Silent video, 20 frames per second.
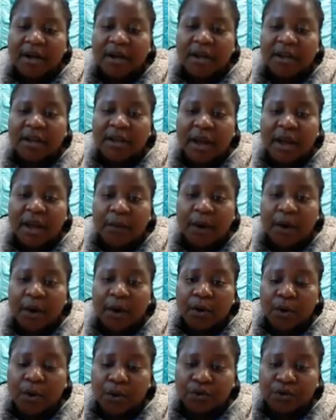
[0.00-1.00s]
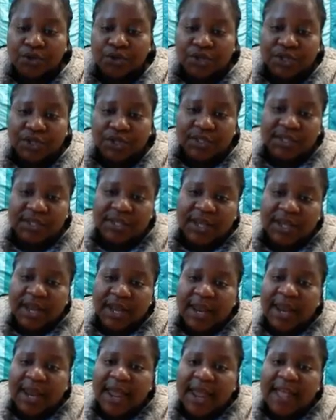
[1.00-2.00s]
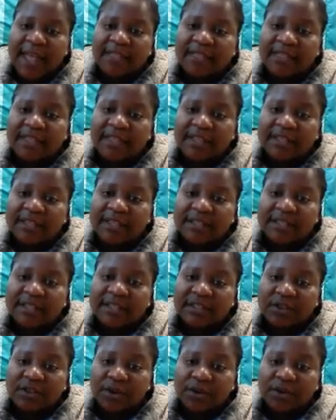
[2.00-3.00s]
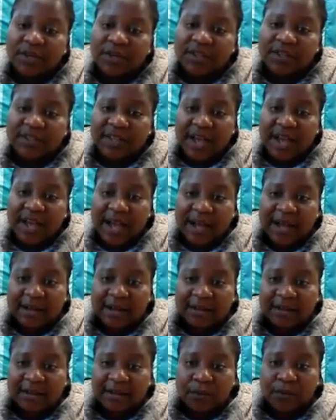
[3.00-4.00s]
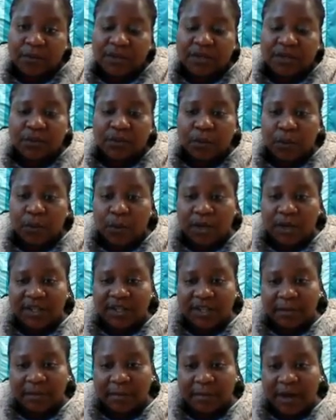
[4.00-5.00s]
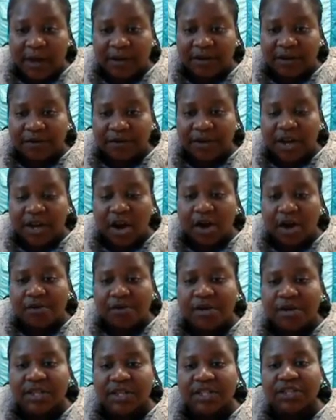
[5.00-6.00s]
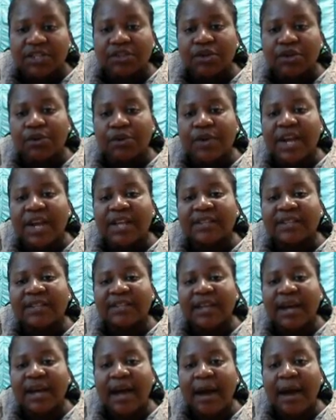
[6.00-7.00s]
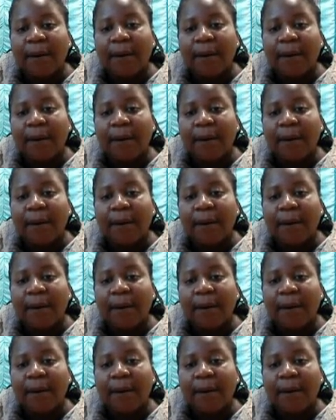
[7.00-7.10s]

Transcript: in our oceans, and this is known as this western boundary current is known as the